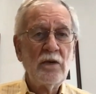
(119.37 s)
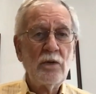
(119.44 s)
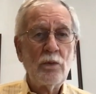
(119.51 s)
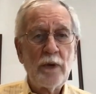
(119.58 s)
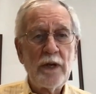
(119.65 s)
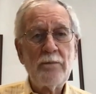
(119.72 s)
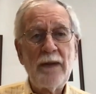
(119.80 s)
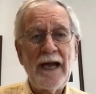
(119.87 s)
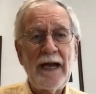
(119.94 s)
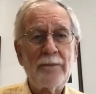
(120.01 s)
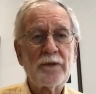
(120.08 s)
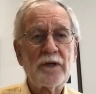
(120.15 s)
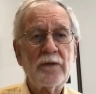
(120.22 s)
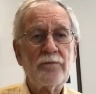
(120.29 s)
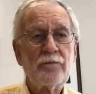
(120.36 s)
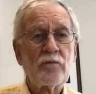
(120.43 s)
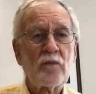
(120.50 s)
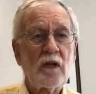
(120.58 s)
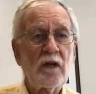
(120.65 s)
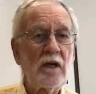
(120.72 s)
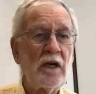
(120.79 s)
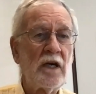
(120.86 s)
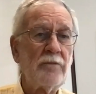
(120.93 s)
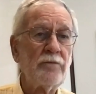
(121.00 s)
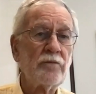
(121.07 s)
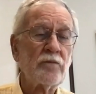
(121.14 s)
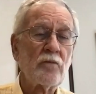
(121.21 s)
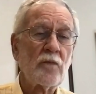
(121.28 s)
we mapped
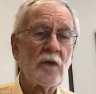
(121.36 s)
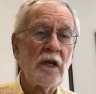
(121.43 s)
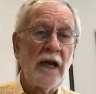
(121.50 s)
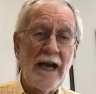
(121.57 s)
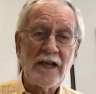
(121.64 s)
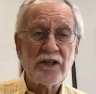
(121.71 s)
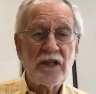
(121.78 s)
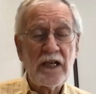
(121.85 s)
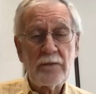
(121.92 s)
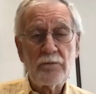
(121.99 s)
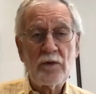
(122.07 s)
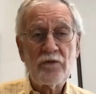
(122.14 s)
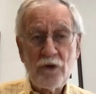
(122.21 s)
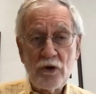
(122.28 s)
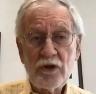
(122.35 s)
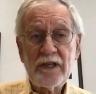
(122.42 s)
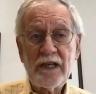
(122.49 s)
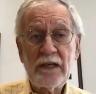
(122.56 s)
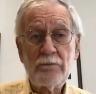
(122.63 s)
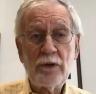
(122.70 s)
actually 13